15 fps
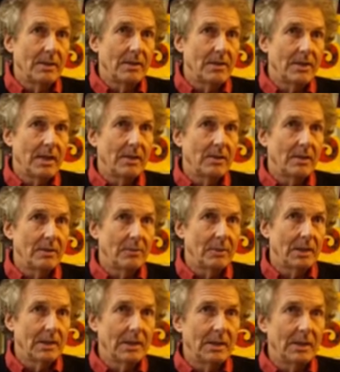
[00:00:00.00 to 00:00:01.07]
said to
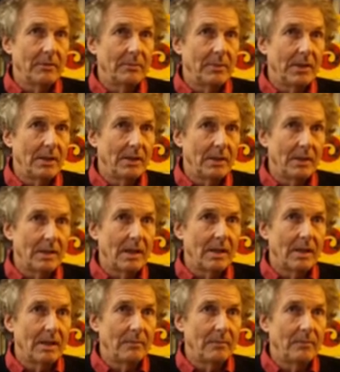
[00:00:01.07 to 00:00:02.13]
really have been
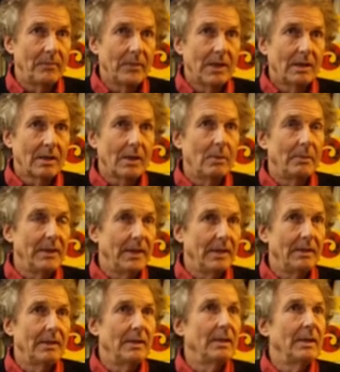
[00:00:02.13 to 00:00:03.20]

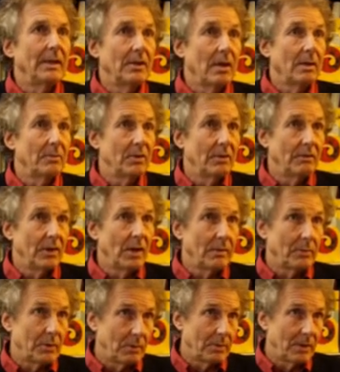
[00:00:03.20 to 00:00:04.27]
culminated in the adoption of the
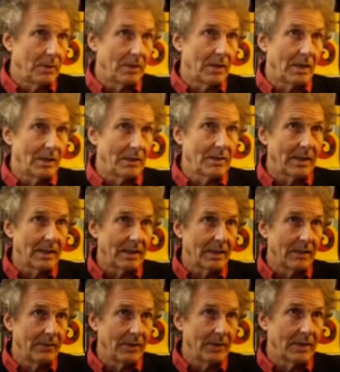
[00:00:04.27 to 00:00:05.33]
optional protocol to the
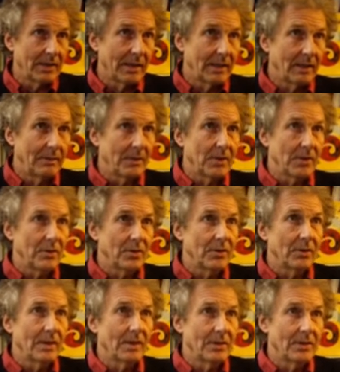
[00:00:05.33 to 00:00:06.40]
Covenant on Economic, Social
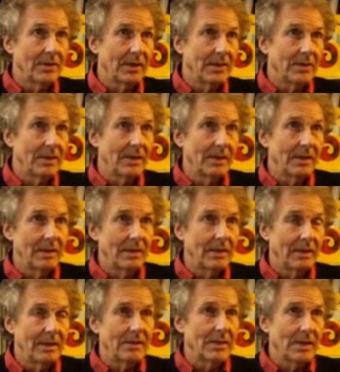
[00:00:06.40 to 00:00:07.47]
and Cultural Rights, and
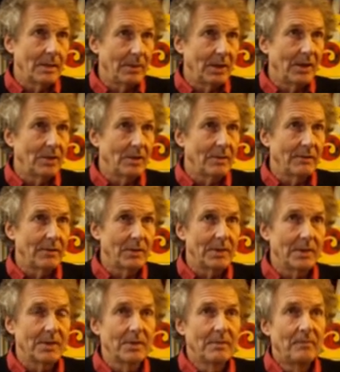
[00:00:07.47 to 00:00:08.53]
it's coming into
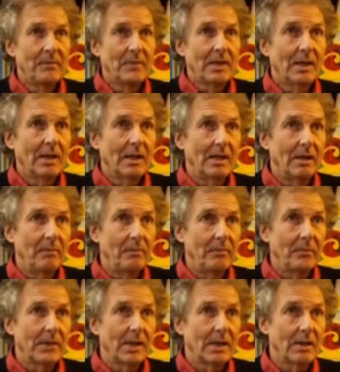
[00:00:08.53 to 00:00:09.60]
force
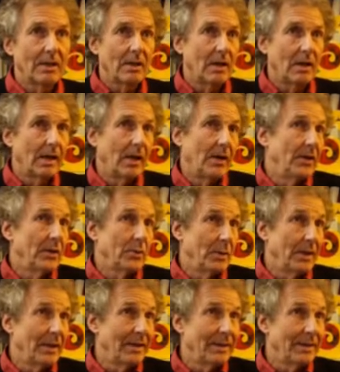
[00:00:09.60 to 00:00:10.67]
on the
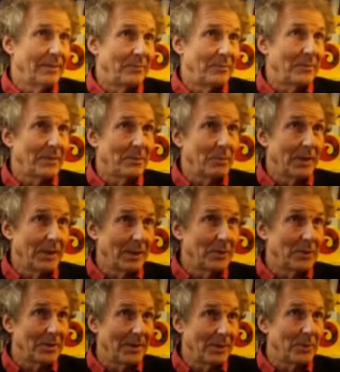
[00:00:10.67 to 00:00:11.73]
20th, pretty
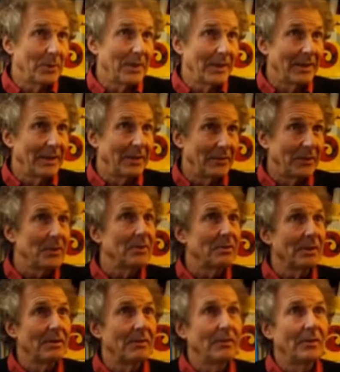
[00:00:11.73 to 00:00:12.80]
close to the 20th
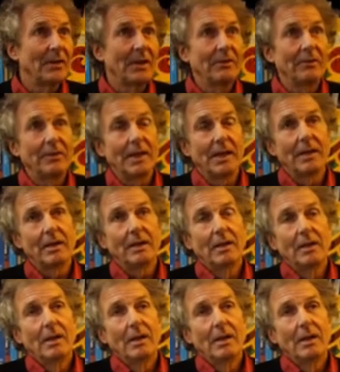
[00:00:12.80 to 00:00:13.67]
anniversary of Vienna.